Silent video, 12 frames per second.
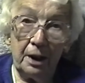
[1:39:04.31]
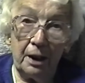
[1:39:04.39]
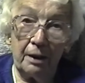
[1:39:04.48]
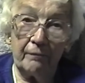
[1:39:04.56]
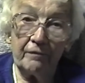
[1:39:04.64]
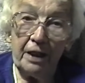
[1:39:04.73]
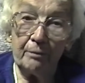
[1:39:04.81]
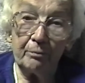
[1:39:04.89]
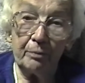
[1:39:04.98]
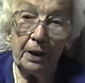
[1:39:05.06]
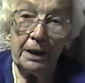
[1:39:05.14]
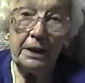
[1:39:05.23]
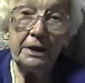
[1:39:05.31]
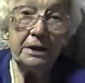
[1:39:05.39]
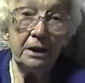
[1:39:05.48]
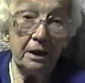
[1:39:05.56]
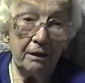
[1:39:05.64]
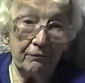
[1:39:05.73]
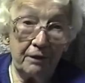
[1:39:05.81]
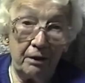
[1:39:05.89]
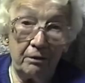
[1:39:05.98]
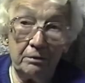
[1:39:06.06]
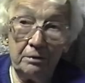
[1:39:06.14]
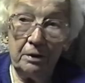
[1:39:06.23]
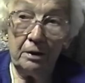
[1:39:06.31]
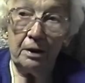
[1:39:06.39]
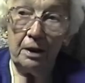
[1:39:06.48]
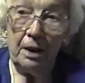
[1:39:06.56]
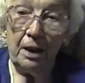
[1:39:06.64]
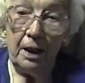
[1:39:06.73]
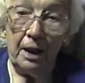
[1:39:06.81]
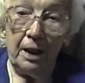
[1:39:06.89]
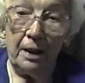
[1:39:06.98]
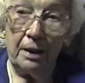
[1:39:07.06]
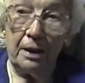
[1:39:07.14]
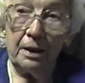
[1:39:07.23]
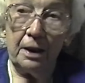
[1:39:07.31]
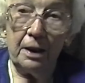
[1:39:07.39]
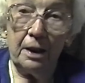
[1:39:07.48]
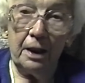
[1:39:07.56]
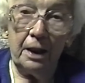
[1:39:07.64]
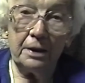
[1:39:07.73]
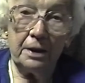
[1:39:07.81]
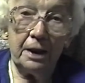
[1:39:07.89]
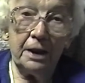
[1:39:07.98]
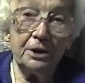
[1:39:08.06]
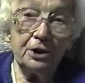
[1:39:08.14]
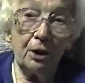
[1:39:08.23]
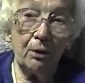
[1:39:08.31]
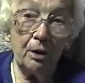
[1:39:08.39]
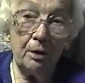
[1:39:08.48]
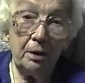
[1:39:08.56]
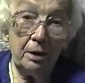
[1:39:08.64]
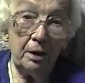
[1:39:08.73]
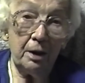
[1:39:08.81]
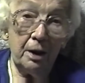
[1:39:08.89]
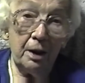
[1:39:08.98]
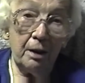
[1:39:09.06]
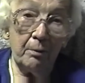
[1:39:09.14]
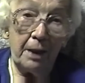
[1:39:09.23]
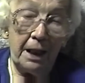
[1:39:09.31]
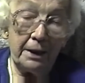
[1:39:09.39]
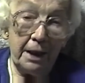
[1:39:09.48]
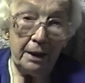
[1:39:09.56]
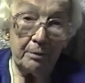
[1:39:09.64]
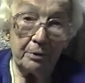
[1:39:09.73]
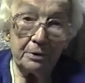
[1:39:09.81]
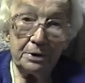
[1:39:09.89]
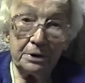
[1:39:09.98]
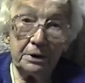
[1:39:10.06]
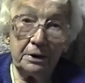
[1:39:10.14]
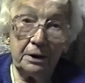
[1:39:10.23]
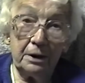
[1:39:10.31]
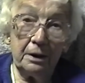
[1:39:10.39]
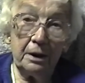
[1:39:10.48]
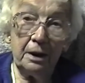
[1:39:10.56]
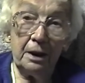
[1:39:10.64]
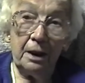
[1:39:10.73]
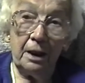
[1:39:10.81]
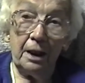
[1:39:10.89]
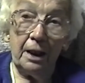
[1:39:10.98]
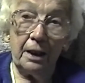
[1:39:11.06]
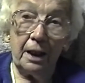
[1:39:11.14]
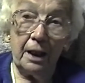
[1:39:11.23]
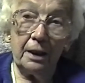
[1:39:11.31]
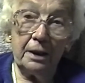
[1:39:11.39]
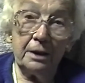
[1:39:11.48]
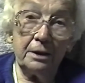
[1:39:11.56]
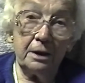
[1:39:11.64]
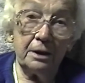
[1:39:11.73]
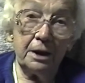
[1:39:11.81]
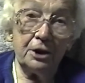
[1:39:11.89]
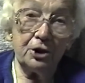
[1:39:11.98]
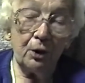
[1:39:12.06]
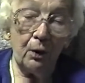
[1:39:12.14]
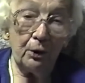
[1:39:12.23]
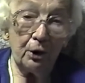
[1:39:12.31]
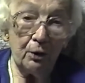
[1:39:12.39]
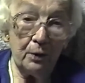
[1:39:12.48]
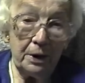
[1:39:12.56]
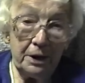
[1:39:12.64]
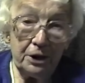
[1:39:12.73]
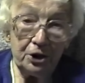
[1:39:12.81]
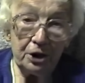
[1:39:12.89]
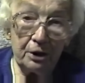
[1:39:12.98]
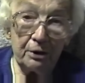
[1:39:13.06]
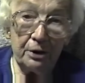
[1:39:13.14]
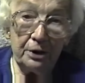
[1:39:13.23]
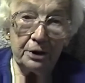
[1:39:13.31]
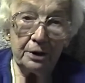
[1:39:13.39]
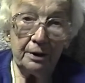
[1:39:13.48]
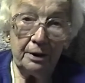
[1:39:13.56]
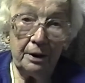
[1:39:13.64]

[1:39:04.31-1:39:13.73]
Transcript: And I've had plenty to live on and enjoy my neighbors. And I enjoy going to church.